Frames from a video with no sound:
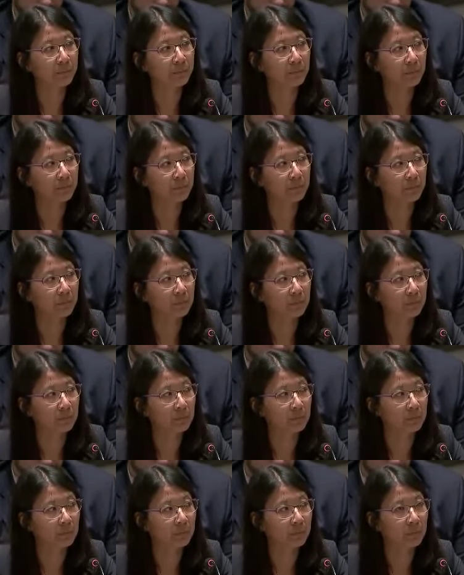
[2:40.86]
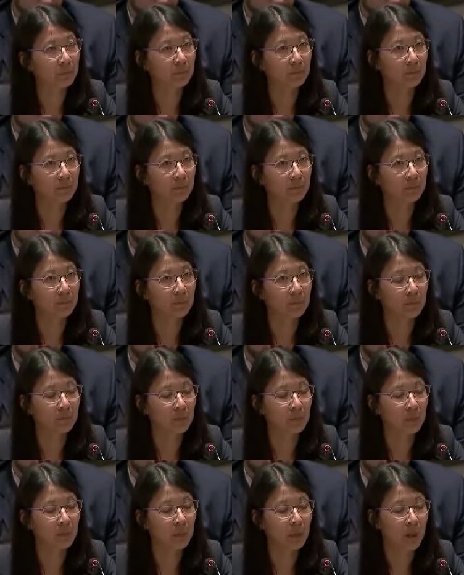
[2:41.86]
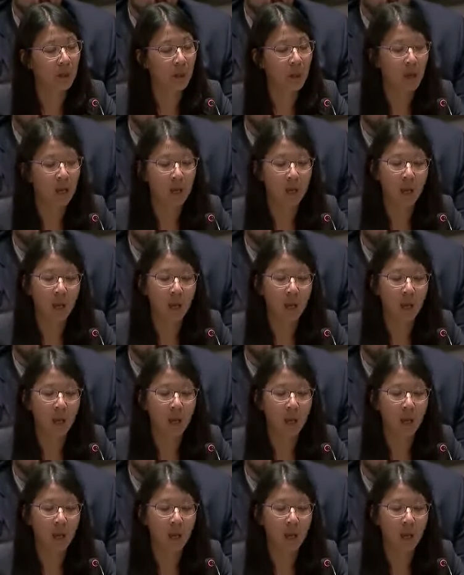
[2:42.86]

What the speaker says: (silence)